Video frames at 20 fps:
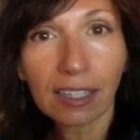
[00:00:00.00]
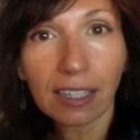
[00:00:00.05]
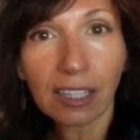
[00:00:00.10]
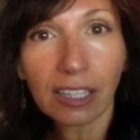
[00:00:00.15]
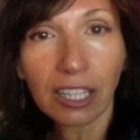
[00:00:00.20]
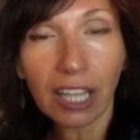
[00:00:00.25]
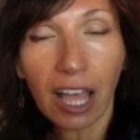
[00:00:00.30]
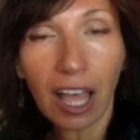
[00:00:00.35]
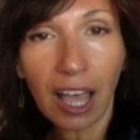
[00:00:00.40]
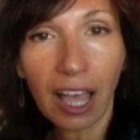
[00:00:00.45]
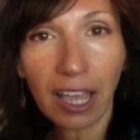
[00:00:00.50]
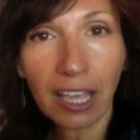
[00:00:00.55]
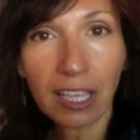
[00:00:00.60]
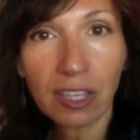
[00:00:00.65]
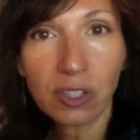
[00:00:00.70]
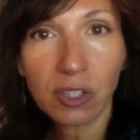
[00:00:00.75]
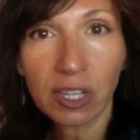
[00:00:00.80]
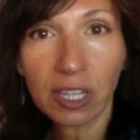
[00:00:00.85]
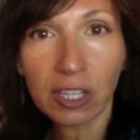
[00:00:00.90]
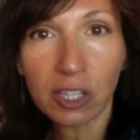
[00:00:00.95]
the
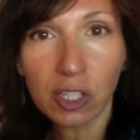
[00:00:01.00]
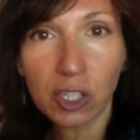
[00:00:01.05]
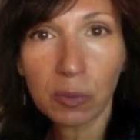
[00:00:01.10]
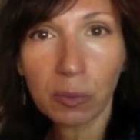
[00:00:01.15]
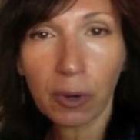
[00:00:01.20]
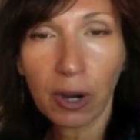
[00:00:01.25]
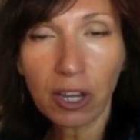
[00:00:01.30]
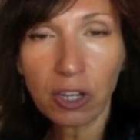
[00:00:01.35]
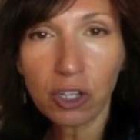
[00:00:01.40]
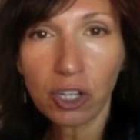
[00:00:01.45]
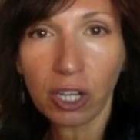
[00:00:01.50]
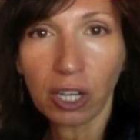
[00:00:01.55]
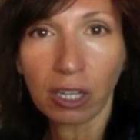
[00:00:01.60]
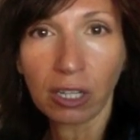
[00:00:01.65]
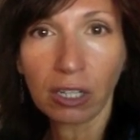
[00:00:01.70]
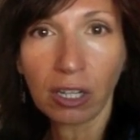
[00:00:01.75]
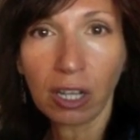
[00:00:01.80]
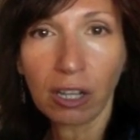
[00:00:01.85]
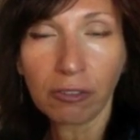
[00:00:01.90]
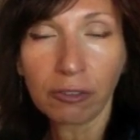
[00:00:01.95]
highest
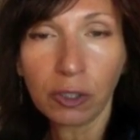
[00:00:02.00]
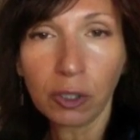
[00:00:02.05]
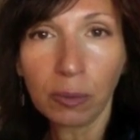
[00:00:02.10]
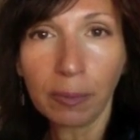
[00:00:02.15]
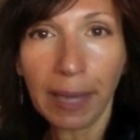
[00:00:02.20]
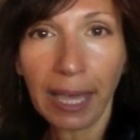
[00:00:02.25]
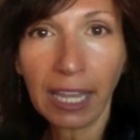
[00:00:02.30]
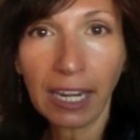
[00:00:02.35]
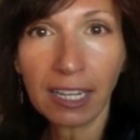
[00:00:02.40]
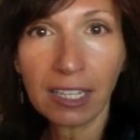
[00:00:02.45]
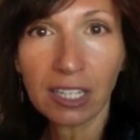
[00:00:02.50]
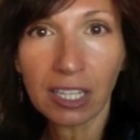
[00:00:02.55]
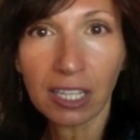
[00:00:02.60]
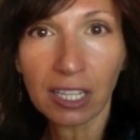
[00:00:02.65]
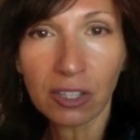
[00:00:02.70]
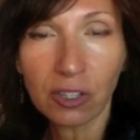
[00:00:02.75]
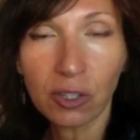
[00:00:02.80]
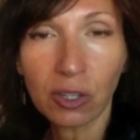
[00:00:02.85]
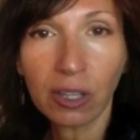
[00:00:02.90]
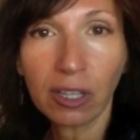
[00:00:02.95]
expression of
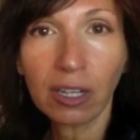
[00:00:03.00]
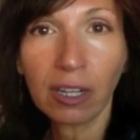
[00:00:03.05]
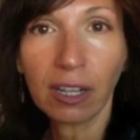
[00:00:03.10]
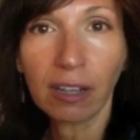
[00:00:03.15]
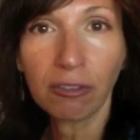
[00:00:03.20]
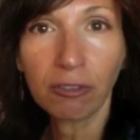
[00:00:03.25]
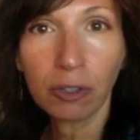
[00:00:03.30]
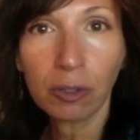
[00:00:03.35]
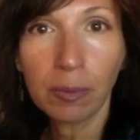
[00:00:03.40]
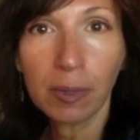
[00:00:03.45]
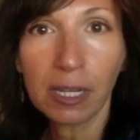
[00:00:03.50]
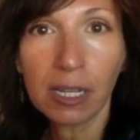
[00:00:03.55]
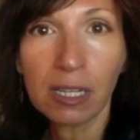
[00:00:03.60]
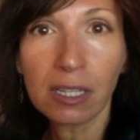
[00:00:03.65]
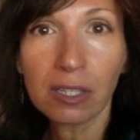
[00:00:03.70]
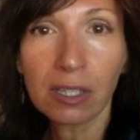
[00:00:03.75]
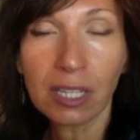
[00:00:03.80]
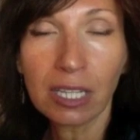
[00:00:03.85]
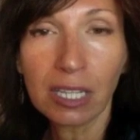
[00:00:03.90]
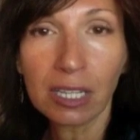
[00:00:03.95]
humanity so that everybody
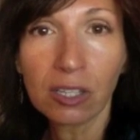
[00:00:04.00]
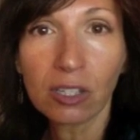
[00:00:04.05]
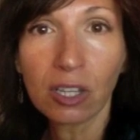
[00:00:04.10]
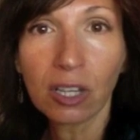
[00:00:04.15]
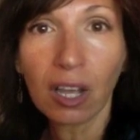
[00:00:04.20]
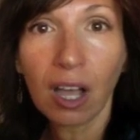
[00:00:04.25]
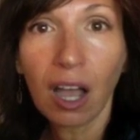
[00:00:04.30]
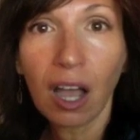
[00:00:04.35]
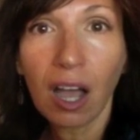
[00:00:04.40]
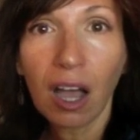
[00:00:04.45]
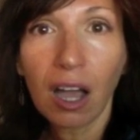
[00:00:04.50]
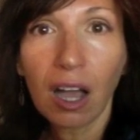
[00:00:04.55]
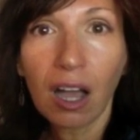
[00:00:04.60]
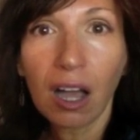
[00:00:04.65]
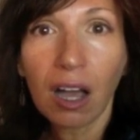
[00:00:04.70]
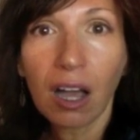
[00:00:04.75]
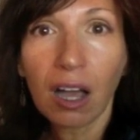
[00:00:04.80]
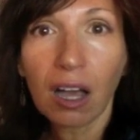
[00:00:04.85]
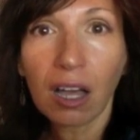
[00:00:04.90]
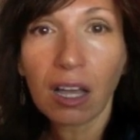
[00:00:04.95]
sees,
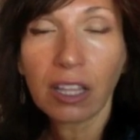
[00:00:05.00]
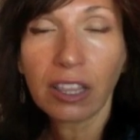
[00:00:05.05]
oh,